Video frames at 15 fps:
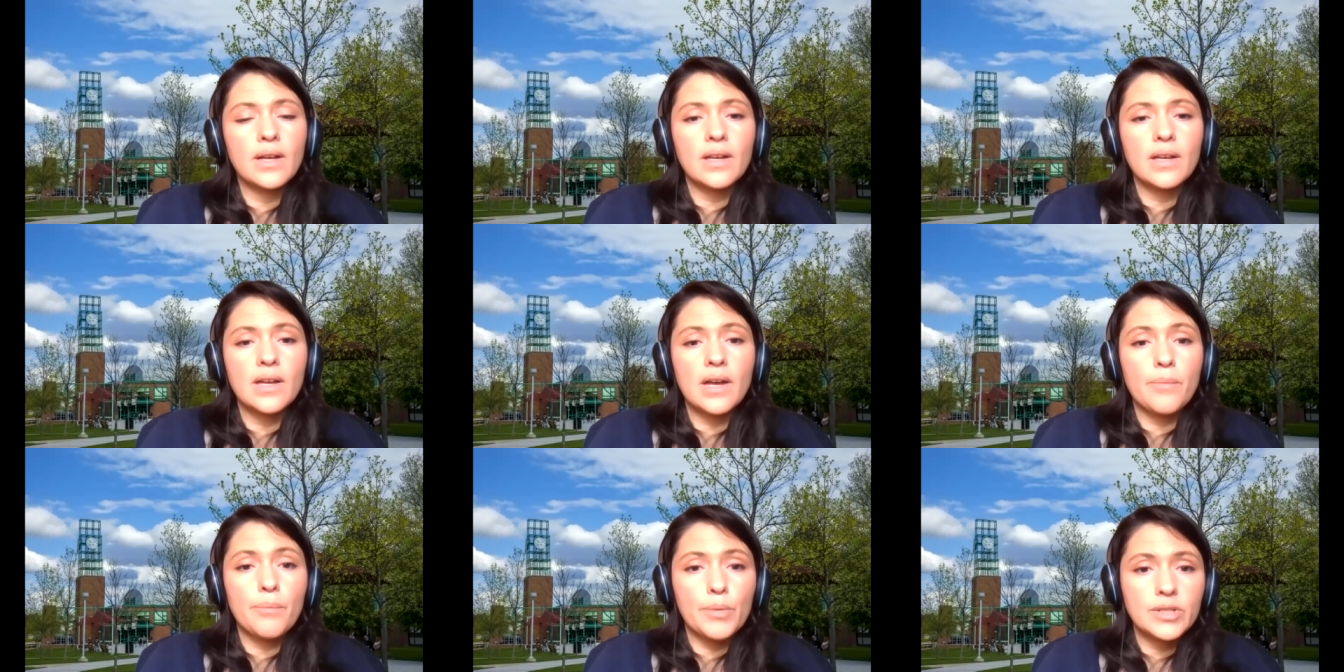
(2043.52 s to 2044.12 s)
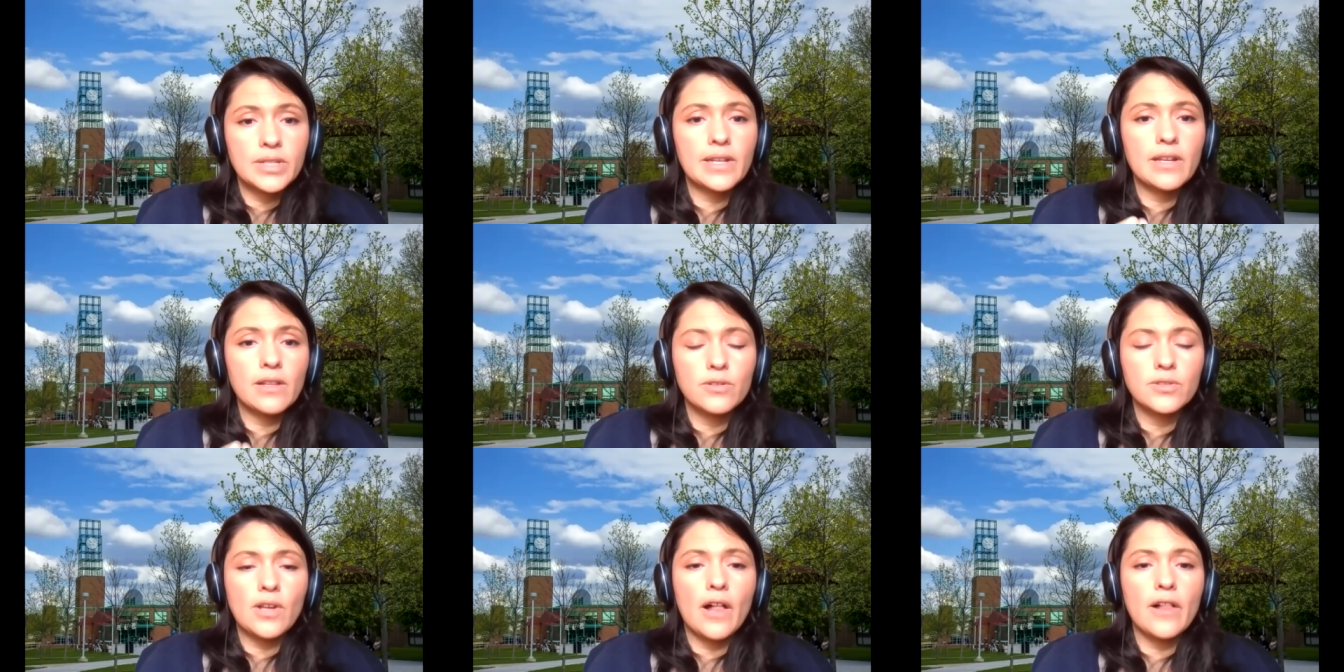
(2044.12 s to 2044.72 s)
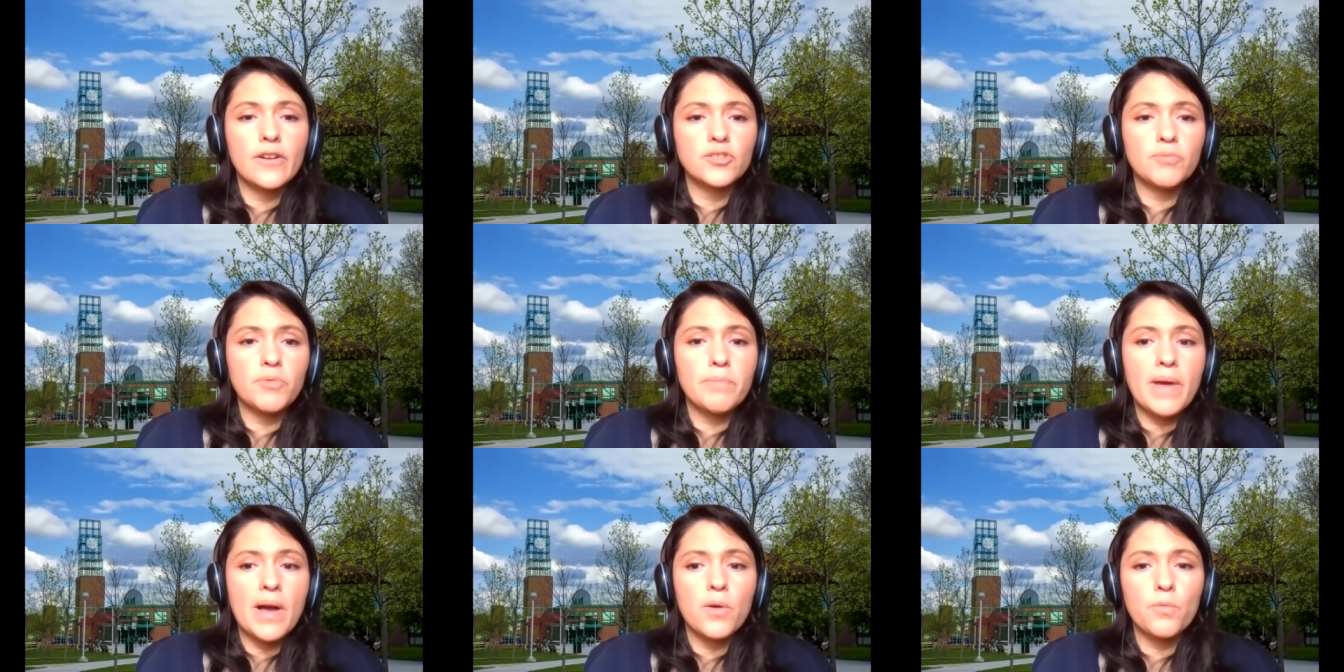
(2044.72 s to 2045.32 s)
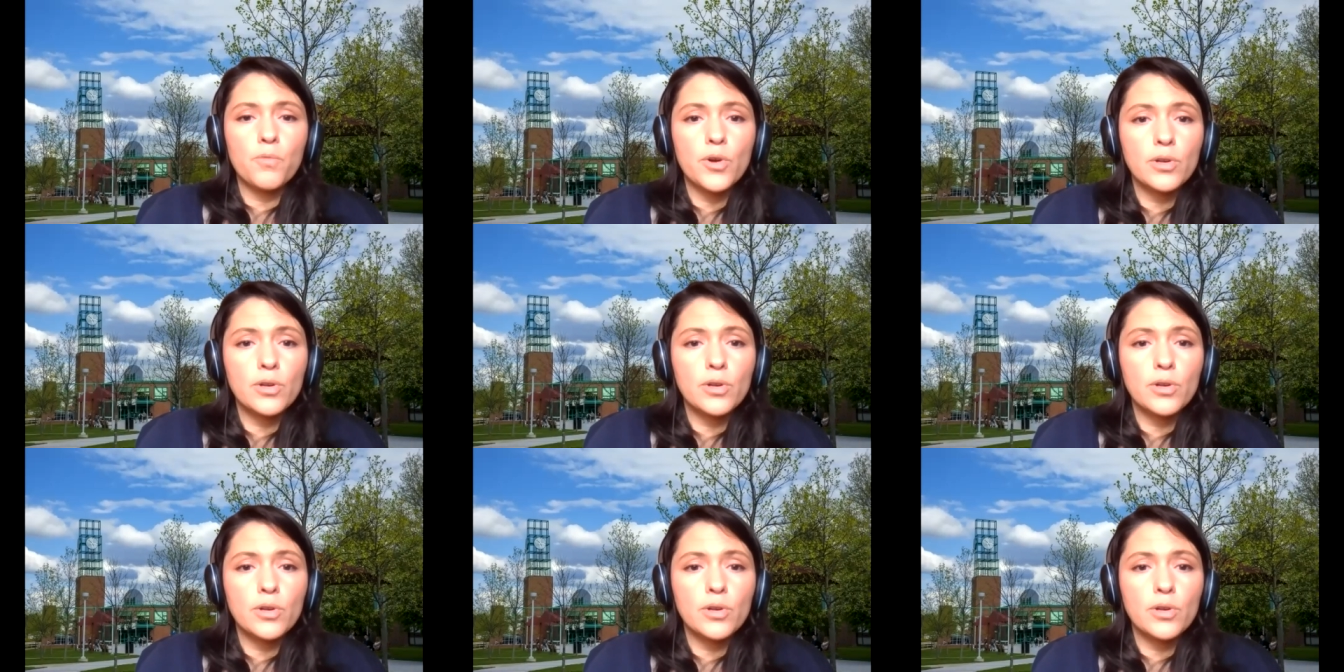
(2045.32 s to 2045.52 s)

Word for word: a, a particular scholarship amount.